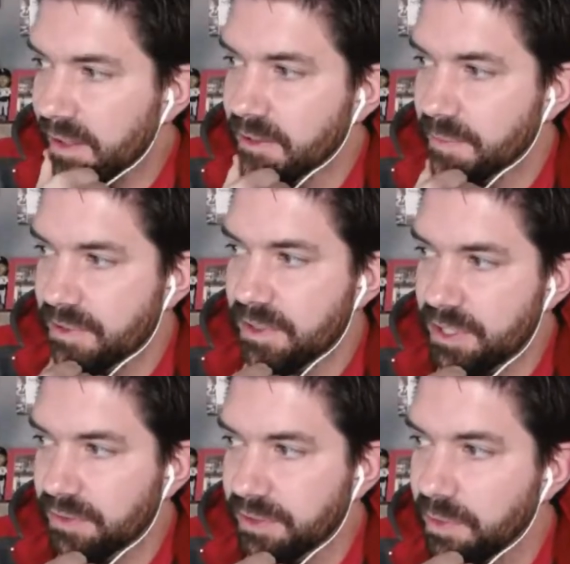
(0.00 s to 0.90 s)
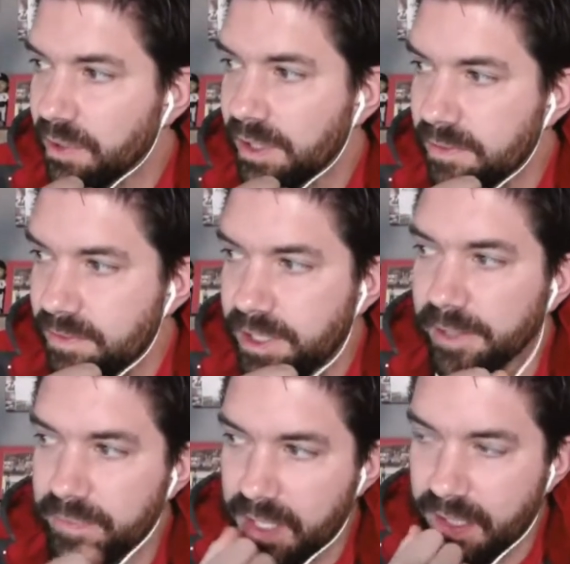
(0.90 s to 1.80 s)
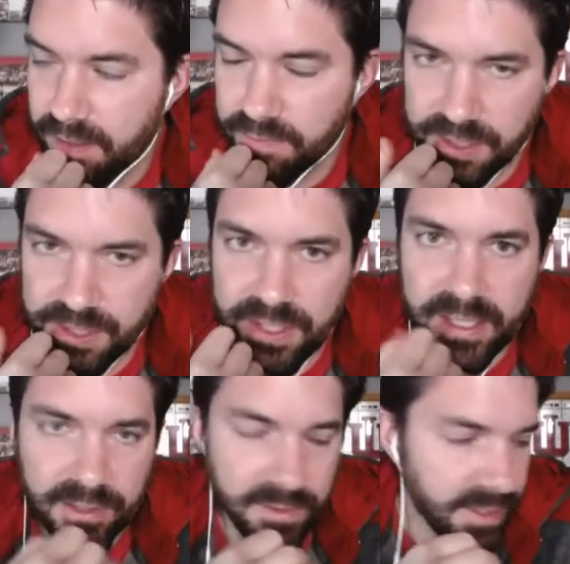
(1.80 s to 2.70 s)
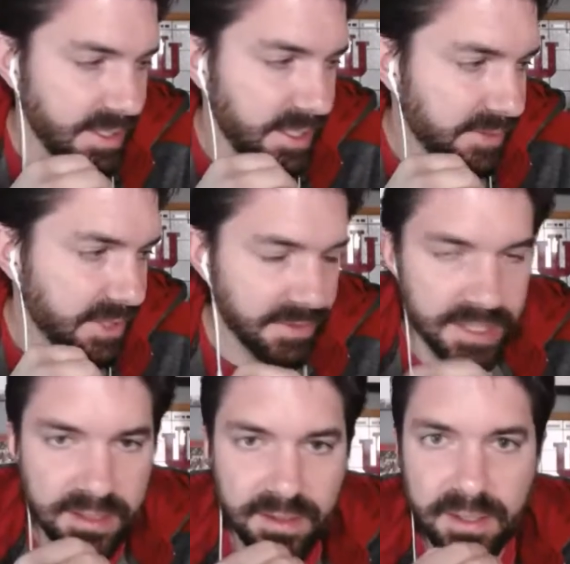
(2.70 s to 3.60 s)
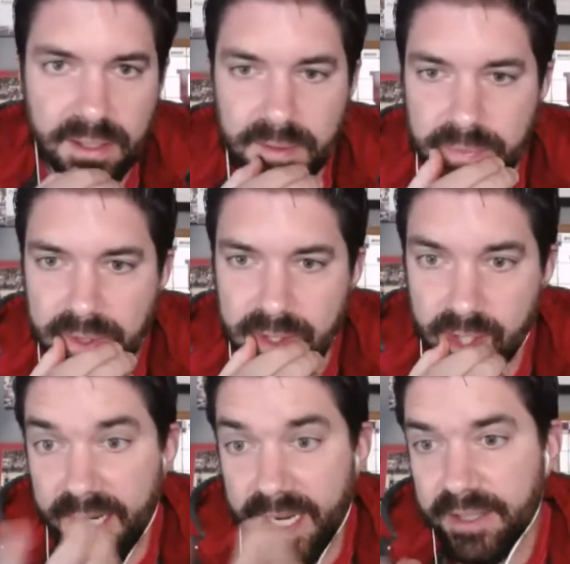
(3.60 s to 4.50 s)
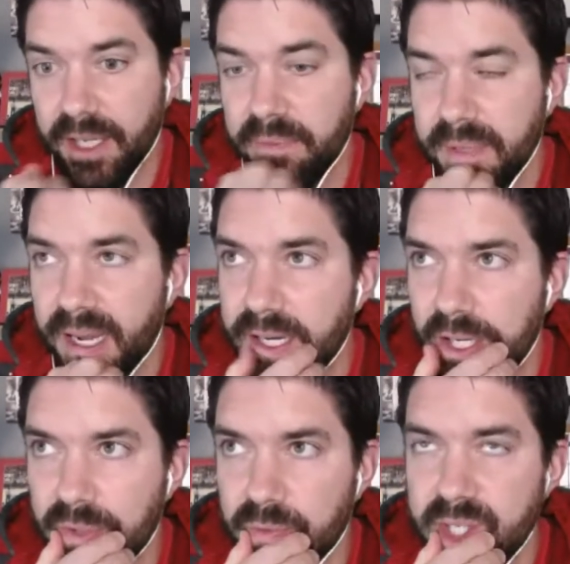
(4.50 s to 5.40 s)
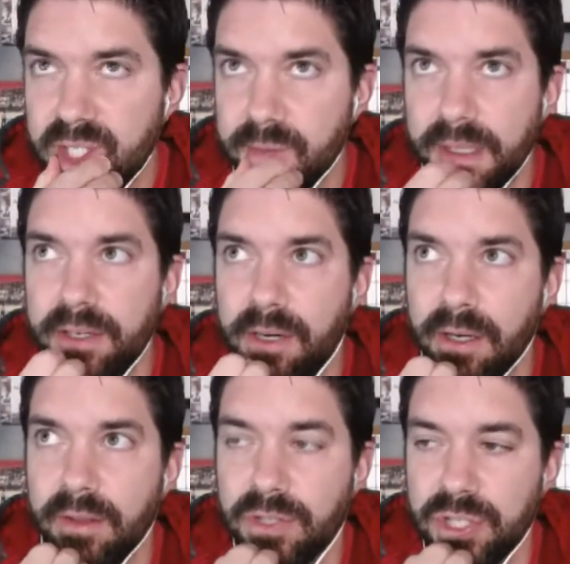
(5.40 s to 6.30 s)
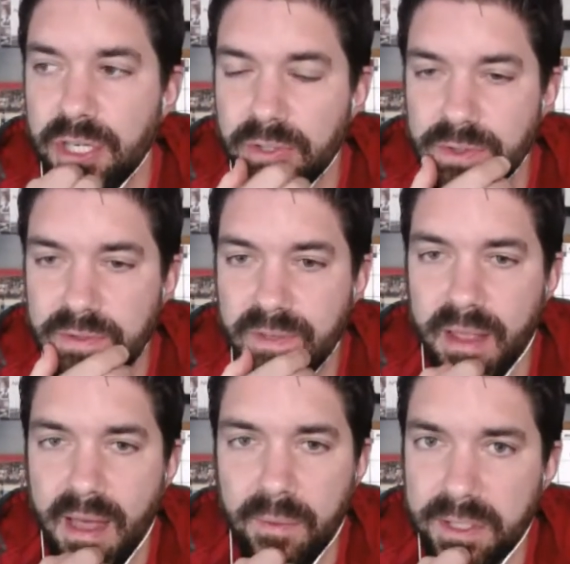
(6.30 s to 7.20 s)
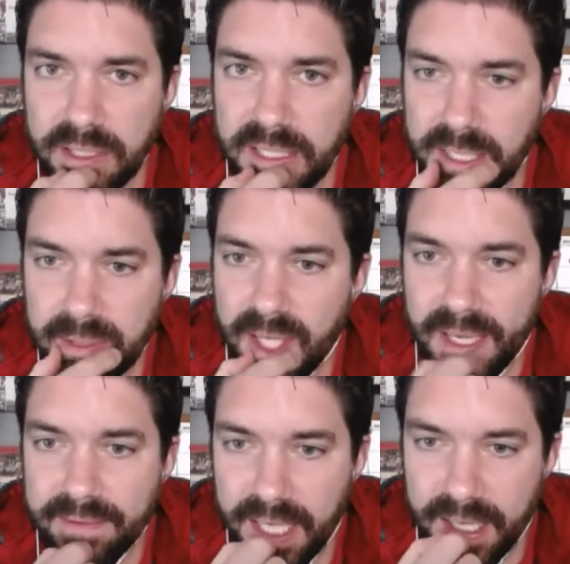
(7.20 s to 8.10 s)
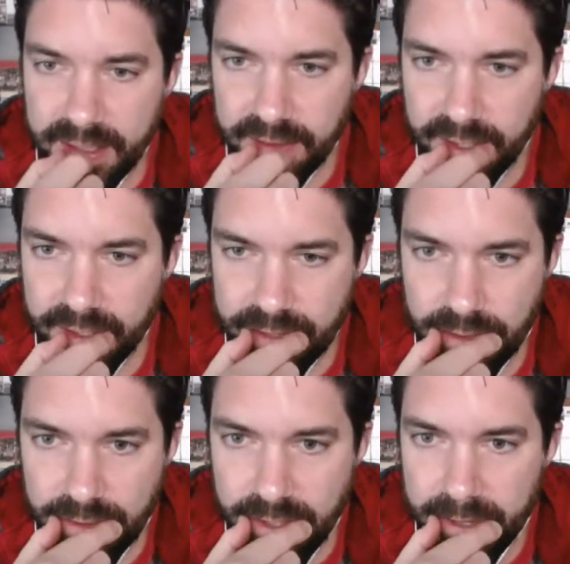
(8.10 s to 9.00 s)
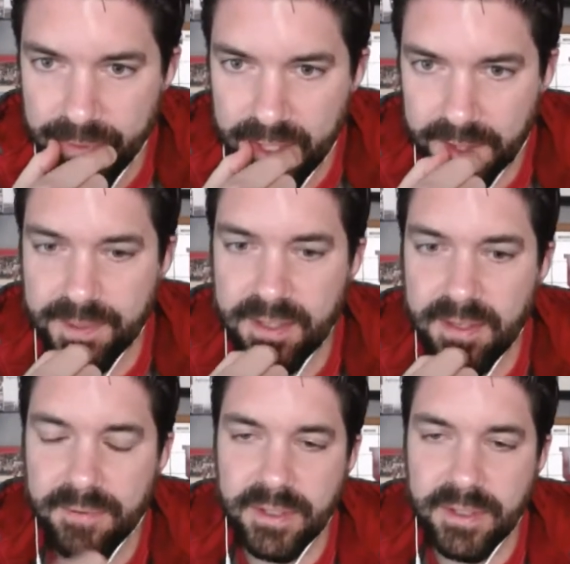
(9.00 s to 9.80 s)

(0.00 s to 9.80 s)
Libsyn is the only one. Yep. And which I agree with, because I definitely haven't seen anything. So and I love, man, I know we submitted our other shows via that one link, but they haven't gotten in there. So Libsyn definitely